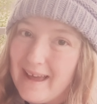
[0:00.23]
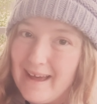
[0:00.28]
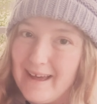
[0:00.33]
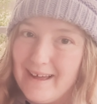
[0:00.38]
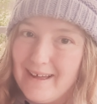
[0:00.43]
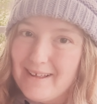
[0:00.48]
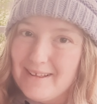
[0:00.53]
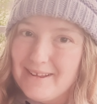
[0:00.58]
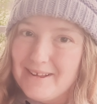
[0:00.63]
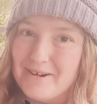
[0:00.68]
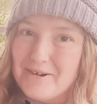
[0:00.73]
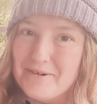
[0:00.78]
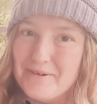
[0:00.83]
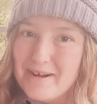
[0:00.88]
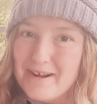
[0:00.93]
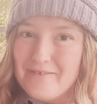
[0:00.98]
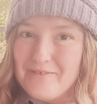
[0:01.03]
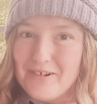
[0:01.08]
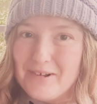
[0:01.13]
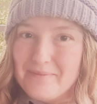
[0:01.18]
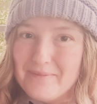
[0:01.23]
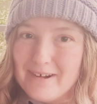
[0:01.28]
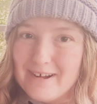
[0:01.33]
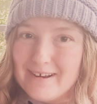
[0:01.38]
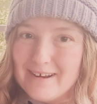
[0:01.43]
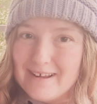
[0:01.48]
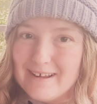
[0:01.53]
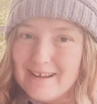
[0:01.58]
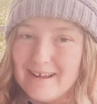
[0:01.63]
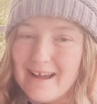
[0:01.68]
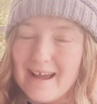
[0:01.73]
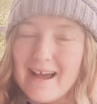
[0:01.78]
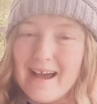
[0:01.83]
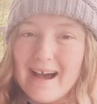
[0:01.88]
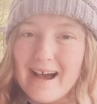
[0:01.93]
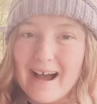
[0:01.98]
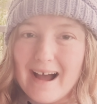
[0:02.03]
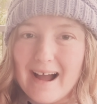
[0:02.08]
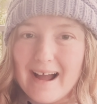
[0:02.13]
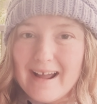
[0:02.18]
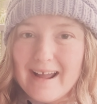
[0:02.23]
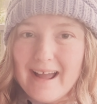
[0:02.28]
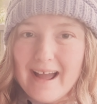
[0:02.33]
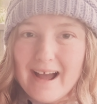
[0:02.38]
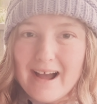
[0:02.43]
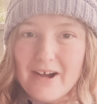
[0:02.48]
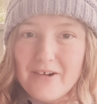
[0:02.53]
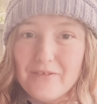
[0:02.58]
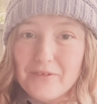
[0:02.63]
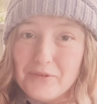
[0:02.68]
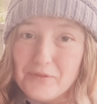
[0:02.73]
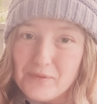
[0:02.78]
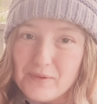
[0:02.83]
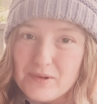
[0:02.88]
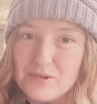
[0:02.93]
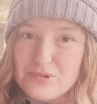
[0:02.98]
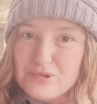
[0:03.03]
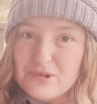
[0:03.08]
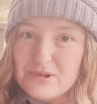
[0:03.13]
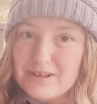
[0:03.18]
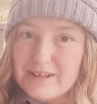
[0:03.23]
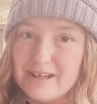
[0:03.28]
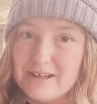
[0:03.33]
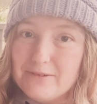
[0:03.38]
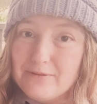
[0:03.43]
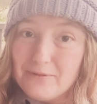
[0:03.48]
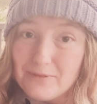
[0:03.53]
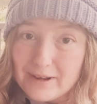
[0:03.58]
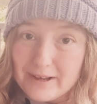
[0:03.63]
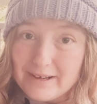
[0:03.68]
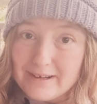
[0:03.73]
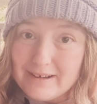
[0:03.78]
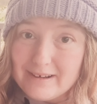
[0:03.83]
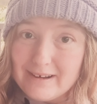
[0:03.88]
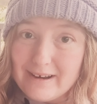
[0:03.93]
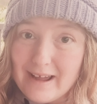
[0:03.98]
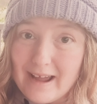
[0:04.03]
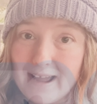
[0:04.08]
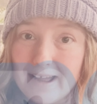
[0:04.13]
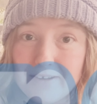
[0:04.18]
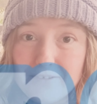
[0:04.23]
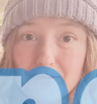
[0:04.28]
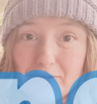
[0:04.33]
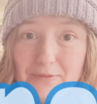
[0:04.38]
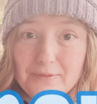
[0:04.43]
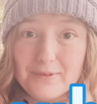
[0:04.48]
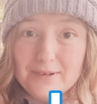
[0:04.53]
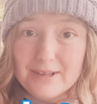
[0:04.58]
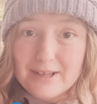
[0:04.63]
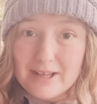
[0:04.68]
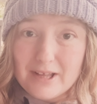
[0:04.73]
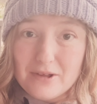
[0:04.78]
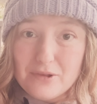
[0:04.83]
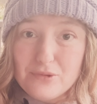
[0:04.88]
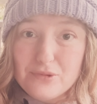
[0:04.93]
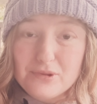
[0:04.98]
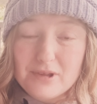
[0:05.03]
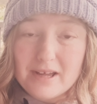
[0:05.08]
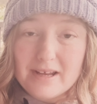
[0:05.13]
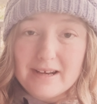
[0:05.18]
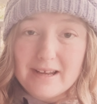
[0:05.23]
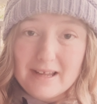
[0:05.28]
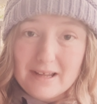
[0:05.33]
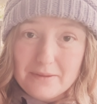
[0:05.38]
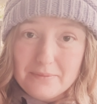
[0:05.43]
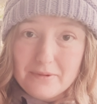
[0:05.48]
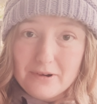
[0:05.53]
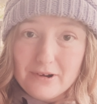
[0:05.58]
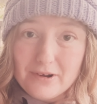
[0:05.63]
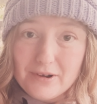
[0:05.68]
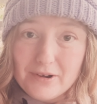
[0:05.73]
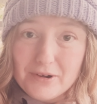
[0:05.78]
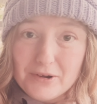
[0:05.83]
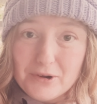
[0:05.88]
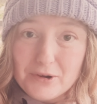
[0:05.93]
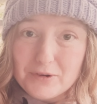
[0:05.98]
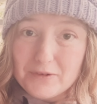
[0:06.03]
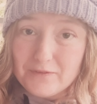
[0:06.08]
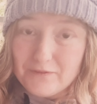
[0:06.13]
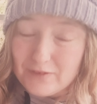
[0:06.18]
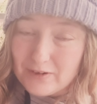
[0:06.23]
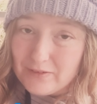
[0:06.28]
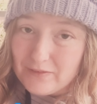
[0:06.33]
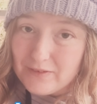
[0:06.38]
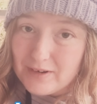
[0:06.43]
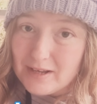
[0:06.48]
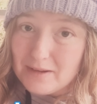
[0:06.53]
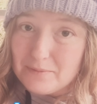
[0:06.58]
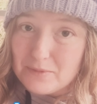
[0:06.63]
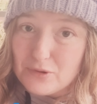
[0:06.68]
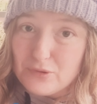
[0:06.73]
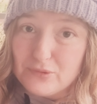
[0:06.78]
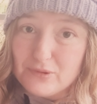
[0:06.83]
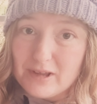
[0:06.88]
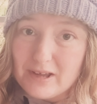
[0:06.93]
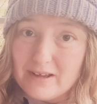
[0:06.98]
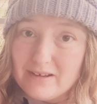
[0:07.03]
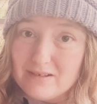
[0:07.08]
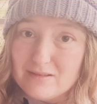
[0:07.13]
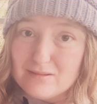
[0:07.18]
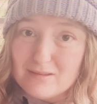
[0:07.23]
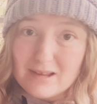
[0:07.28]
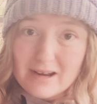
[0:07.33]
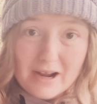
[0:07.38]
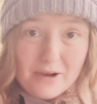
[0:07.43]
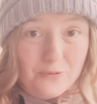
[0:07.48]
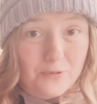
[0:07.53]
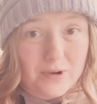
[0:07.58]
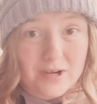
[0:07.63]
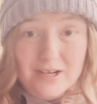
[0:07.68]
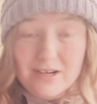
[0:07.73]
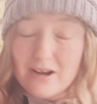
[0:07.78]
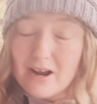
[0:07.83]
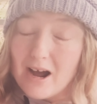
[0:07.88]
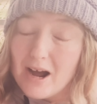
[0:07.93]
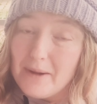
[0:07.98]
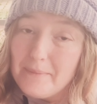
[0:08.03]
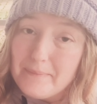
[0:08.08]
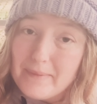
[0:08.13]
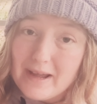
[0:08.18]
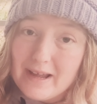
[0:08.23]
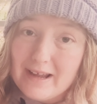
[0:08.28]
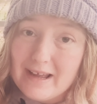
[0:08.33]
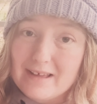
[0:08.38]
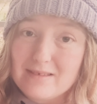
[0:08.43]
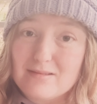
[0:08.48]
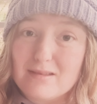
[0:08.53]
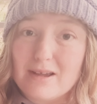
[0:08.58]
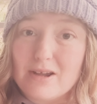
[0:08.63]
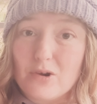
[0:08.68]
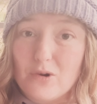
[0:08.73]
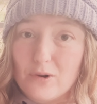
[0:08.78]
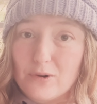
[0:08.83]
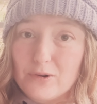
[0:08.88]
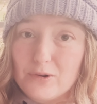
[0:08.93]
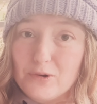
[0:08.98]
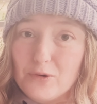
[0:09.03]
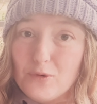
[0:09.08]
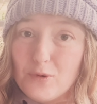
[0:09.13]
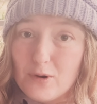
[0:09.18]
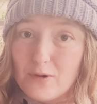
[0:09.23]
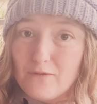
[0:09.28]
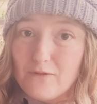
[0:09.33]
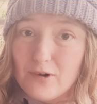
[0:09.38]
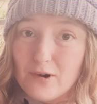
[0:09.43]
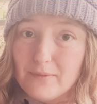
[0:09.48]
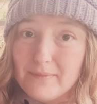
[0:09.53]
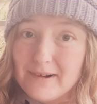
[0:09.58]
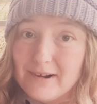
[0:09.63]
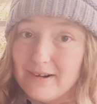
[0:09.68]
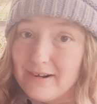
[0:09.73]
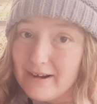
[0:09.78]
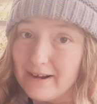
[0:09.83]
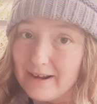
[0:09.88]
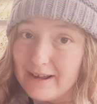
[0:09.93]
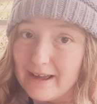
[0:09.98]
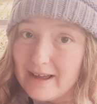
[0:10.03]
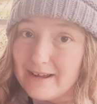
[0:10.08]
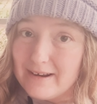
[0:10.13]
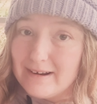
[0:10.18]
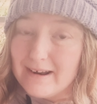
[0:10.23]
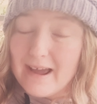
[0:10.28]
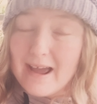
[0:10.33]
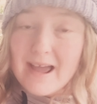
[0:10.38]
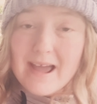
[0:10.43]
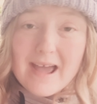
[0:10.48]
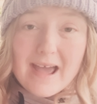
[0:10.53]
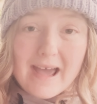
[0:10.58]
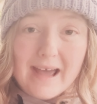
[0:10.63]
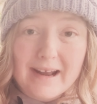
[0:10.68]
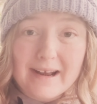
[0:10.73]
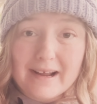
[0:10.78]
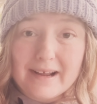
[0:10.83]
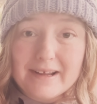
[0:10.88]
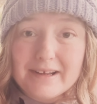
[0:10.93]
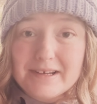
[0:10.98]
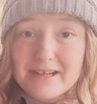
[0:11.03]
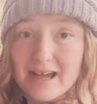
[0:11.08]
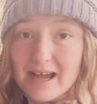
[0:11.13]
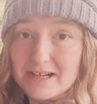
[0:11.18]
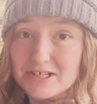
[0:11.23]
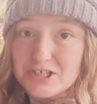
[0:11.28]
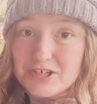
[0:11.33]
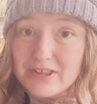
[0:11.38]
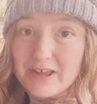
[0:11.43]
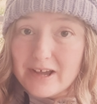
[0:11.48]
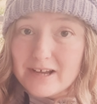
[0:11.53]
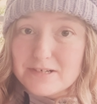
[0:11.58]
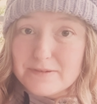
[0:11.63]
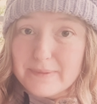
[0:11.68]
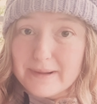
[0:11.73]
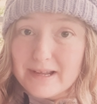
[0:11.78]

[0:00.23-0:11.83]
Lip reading: Hello everybody. I have recently written and released an ebook called 50 Mistakes That I Would Not Make as a Gardener or Farmer Again, and I attached that to my